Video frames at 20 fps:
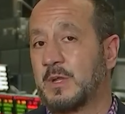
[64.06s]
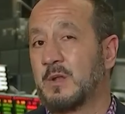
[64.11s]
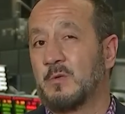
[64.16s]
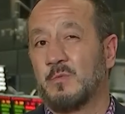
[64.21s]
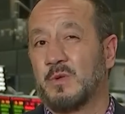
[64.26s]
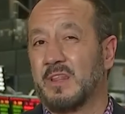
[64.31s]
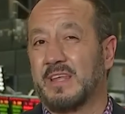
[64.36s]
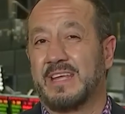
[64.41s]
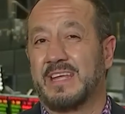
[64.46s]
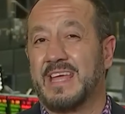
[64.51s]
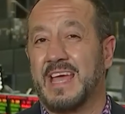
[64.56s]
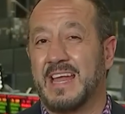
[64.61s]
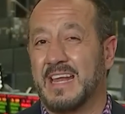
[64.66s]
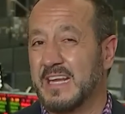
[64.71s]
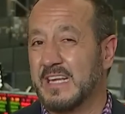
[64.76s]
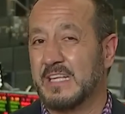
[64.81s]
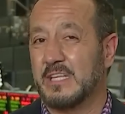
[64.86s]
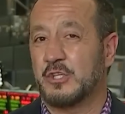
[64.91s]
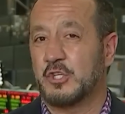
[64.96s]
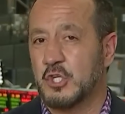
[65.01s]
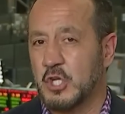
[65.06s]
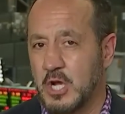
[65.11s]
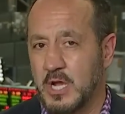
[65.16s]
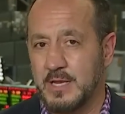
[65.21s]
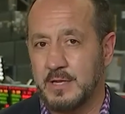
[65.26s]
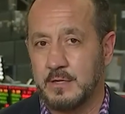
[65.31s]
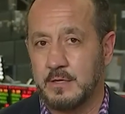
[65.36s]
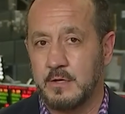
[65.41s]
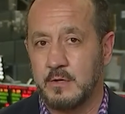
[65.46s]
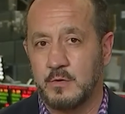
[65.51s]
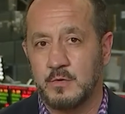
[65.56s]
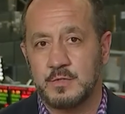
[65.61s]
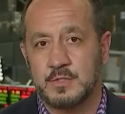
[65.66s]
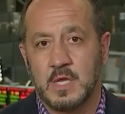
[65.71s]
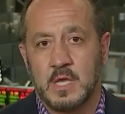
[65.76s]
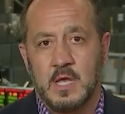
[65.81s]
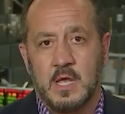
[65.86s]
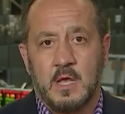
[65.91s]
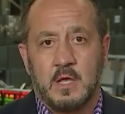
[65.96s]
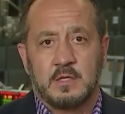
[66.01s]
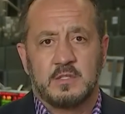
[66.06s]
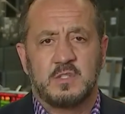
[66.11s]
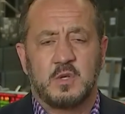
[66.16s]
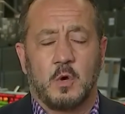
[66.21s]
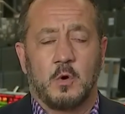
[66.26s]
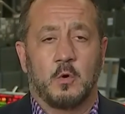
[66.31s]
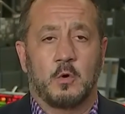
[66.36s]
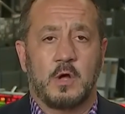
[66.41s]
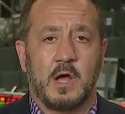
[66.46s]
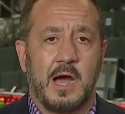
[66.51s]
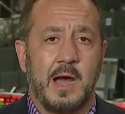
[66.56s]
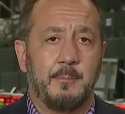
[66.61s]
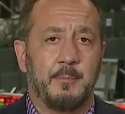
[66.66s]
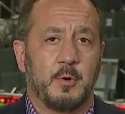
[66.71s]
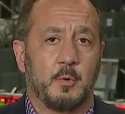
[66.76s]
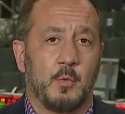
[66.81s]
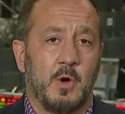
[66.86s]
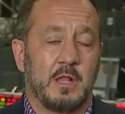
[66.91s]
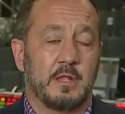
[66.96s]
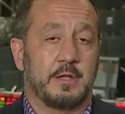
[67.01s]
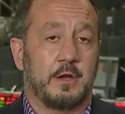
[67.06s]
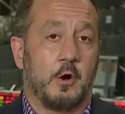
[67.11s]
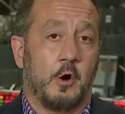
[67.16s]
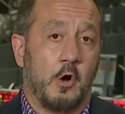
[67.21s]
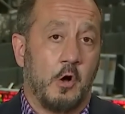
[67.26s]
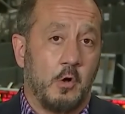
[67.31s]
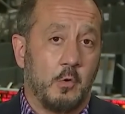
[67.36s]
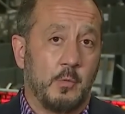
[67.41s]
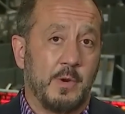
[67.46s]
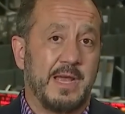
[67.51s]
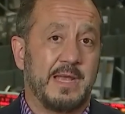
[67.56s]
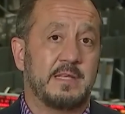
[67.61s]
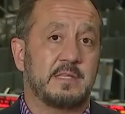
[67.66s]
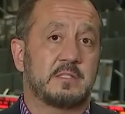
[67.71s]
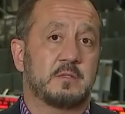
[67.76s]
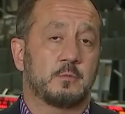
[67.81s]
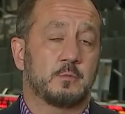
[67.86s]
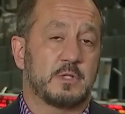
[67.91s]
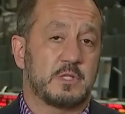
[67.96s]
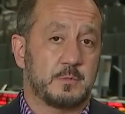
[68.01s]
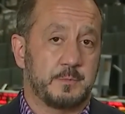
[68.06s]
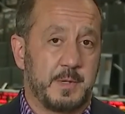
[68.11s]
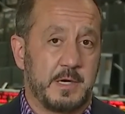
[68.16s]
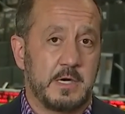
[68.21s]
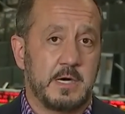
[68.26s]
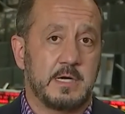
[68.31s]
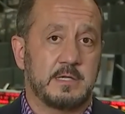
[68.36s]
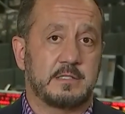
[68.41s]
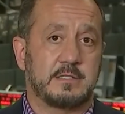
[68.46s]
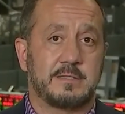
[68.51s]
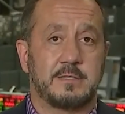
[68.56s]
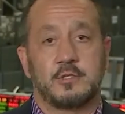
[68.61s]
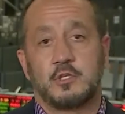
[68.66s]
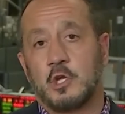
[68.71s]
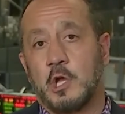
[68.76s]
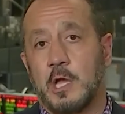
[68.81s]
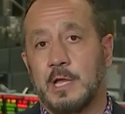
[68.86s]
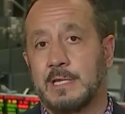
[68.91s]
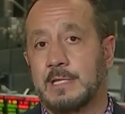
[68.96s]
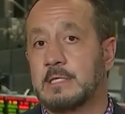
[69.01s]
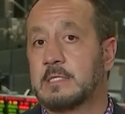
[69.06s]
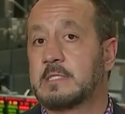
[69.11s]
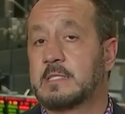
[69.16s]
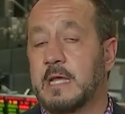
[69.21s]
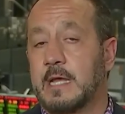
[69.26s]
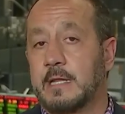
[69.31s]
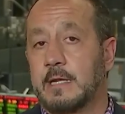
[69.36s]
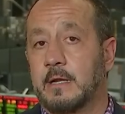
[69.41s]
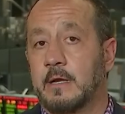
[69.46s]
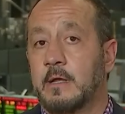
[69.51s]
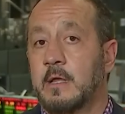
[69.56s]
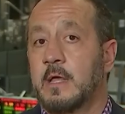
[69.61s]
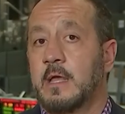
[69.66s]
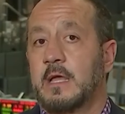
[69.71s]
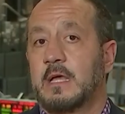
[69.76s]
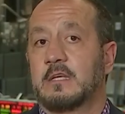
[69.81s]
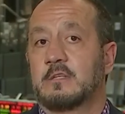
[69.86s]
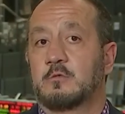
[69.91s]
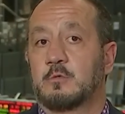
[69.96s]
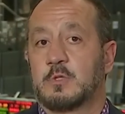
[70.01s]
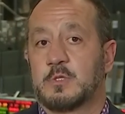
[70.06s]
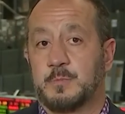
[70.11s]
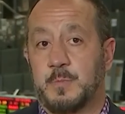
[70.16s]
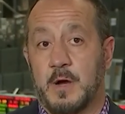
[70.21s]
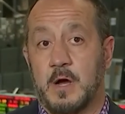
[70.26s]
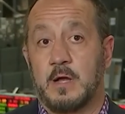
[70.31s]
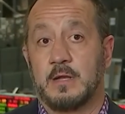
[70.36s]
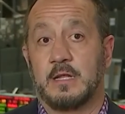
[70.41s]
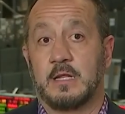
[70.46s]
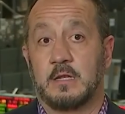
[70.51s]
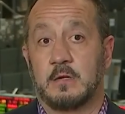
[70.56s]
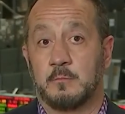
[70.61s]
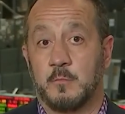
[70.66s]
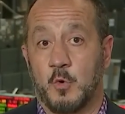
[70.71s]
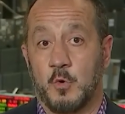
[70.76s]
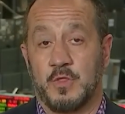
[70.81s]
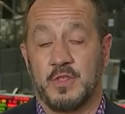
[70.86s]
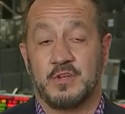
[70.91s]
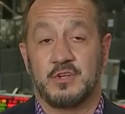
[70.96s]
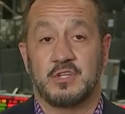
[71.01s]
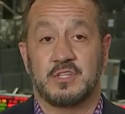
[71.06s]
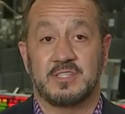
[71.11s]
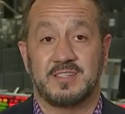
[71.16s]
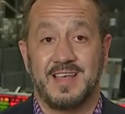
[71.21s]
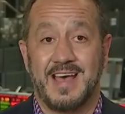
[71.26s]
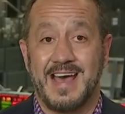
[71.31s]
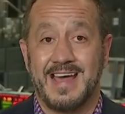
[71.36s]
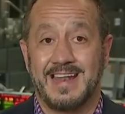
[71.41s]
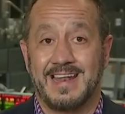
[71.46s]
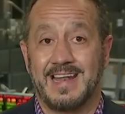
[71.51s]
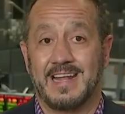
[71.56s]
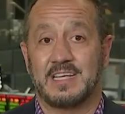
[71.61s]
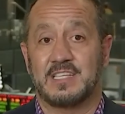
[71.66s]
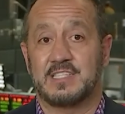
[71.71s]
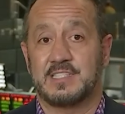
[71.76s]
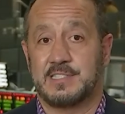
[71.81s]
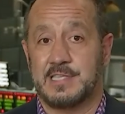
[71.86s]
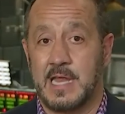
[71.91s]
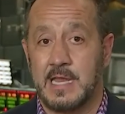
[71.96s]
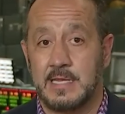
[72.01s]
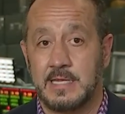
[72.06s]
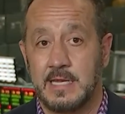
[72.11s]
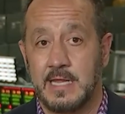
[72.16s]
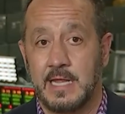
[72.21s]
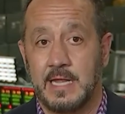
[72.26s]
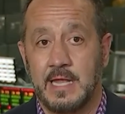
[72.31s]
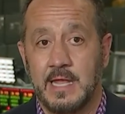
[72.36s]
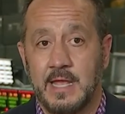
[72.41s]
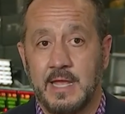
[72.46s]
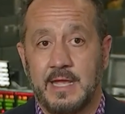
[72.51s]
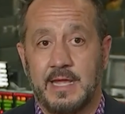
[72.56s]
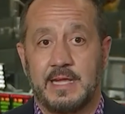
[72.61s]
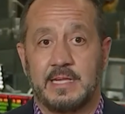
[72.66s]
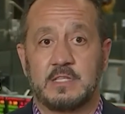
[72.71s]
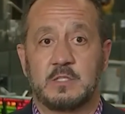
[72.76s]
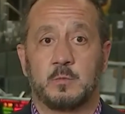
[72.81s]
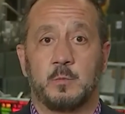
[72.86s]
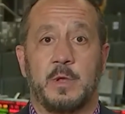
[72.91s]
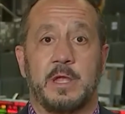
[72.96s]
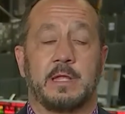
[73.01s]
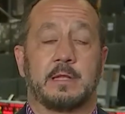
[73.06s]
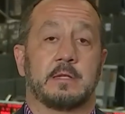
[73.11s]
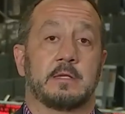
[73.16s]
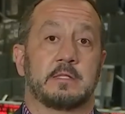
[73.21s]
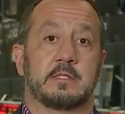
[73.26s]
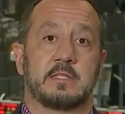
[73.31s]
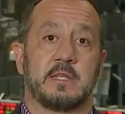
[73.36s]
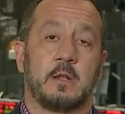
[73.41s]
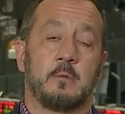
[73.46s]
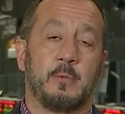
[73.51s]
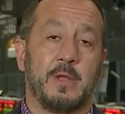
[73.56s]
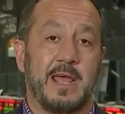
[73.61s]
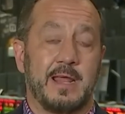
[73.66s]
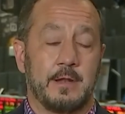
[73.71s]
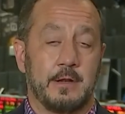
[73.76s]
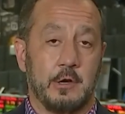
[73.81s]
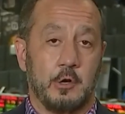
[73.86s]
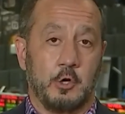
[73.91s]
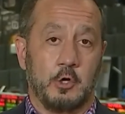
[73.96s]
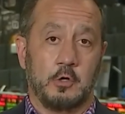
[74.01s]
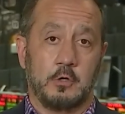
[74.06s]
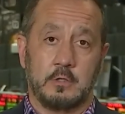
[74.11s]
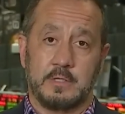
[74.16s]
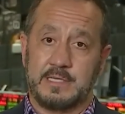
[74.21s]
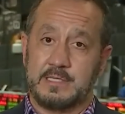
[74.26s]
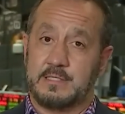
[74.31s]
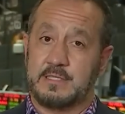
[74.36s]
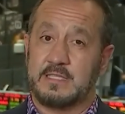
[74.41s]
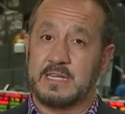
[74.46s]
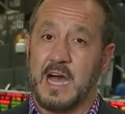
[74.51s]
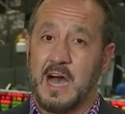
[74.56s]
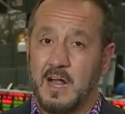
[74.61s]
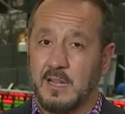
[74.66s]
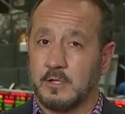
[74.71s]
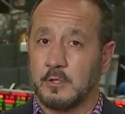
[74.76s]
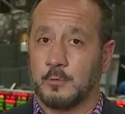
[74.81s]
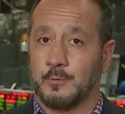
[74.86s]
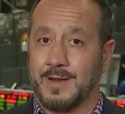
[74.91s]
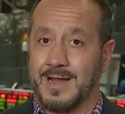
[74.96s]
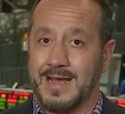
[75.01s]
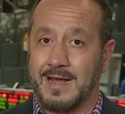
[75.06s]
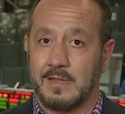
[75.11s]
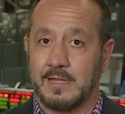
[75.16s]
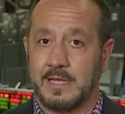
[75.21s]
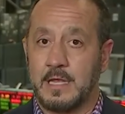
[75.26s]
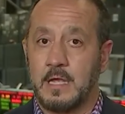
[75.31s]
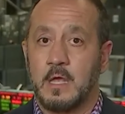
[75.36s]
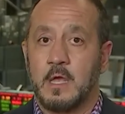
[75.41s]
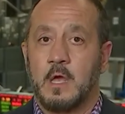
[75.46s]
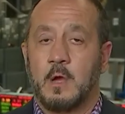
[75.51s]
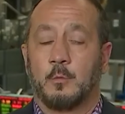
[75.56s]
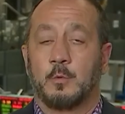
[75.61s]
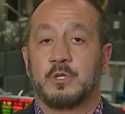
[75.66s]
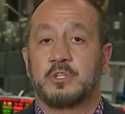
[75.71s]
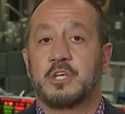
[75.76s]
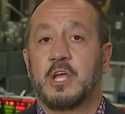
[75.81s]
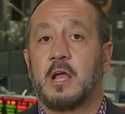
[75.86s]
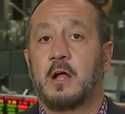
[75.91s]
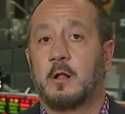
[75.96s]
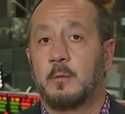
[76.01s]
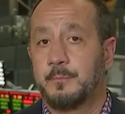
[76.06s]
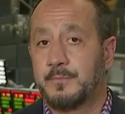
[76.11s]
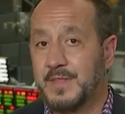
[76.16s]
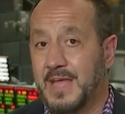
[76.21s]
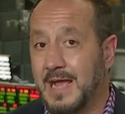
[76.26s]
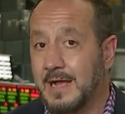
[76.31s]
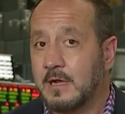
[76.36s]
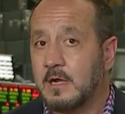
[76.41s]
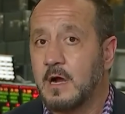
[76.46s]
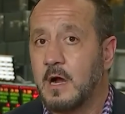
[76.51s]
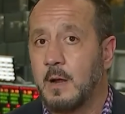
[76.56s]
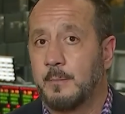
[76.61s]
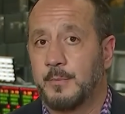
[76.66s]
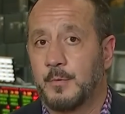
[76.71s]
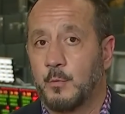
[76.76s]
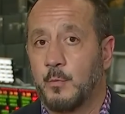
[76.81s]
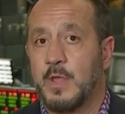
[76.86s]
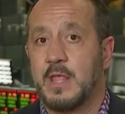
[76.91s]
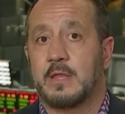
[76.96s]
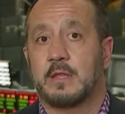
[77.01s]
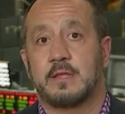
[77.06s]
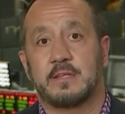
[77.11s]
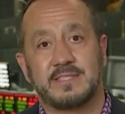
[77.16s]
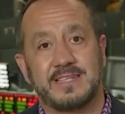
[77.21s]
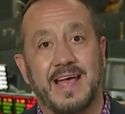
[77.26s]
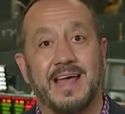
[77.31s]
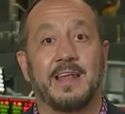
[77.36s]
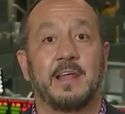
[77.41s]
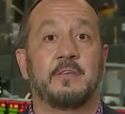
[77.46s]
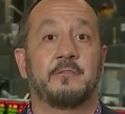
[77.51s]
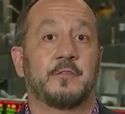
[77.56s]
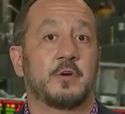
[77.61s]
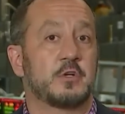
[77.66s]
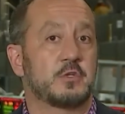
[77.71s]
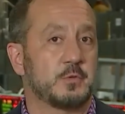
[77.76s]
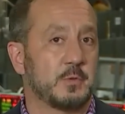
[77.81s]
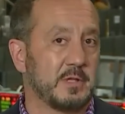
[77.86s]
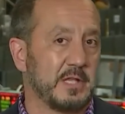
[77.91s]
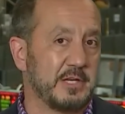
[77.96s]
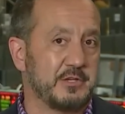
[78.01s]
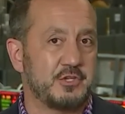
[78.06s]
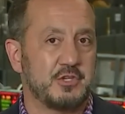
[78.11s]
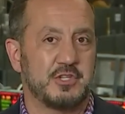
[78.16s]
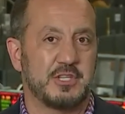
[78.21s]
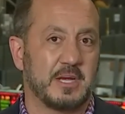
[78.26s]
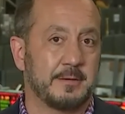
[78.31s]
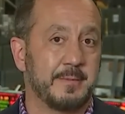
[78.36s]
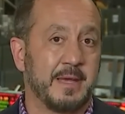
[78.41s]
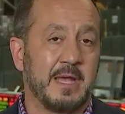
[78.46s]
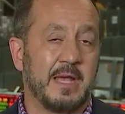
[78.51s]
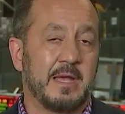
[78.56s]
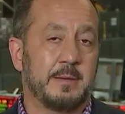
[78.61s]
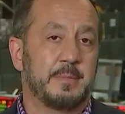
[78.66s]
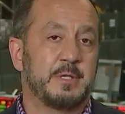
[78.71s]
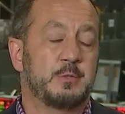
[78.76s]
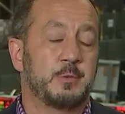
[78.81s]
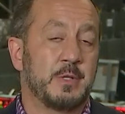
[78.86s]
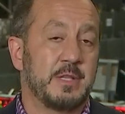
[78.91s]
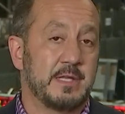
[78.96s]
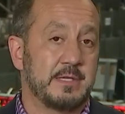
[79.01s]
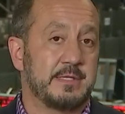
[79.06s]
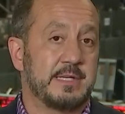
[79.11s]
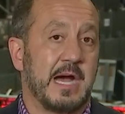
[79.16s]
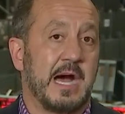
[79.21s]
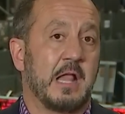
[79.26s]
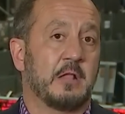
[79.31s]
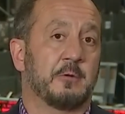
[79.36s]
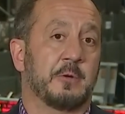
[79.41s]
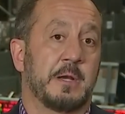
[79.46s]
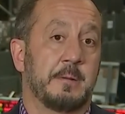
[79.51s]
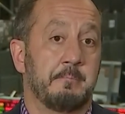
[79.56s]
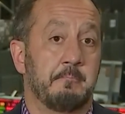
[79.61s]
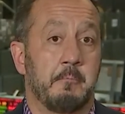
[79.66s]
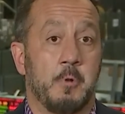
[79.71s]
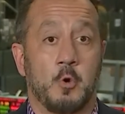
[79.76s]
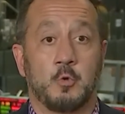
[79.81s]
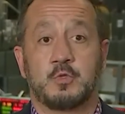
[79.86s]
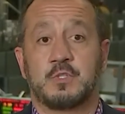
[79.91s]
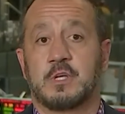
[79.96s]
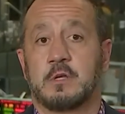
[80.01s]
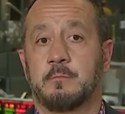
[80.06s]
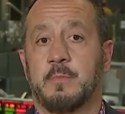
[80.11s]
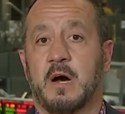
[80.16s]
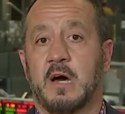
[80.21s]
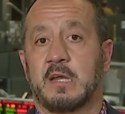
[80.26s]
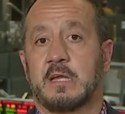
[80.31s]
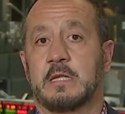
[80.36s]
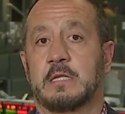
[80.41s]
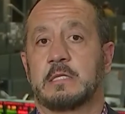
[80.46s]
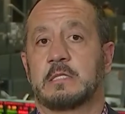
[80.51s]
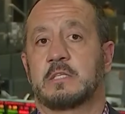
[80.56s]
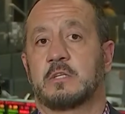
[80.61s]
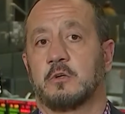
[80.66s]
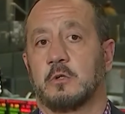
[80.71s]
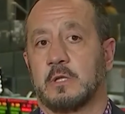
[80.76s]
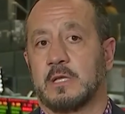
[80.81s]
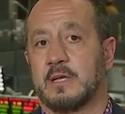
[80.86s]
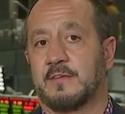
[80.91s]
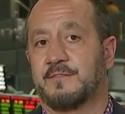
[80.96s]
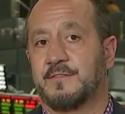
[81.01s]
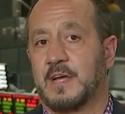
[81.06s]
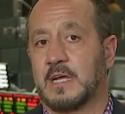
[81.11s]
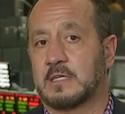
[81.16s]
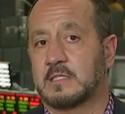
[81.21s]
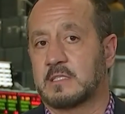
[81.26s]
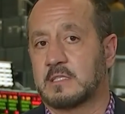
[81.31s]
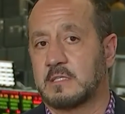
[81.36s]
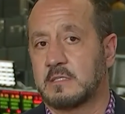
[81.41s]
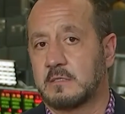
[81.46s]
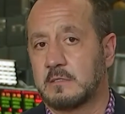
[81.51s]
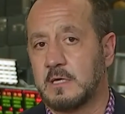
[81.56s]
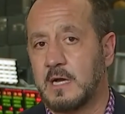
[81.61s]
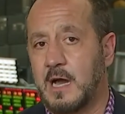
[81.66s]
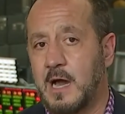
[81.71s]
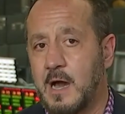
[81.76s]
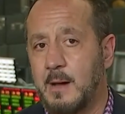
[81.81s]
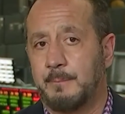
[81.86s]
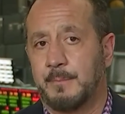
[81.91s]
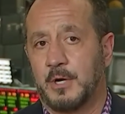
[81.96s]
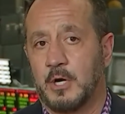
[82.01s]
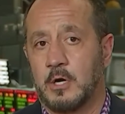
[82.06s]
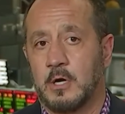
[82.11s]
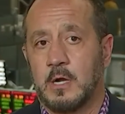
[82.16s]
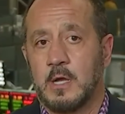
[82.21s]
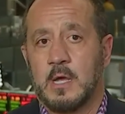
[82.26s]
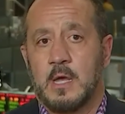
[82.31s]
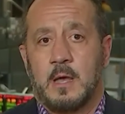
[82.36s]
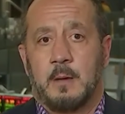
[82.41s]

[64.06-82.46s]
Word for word: We didn't really get any China news. So, copper, while it always responds to Chinese data, is responding to more than just that and extending its weakness. Then we had an early dollar rally, which helped that copper weakness, that inverse relationship between the dollar and most commodities certainly affects copper.